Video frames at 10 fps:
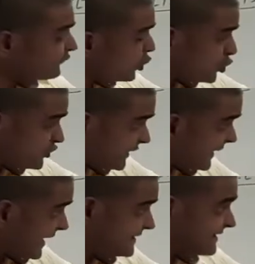of course
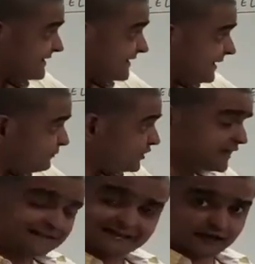it has the same
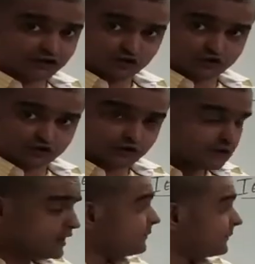3
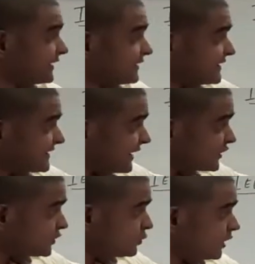sections. But in
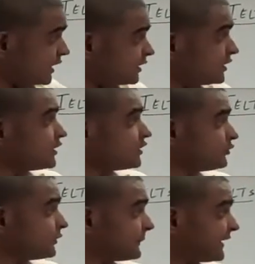section 1,
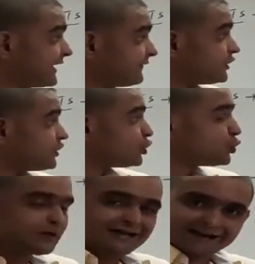you will be given
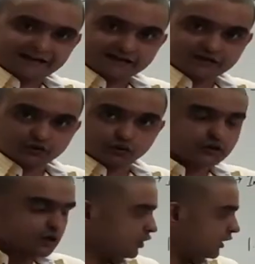2 texts to
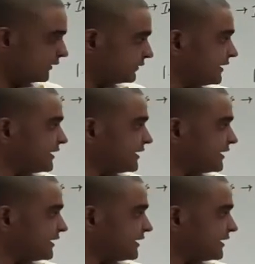work on.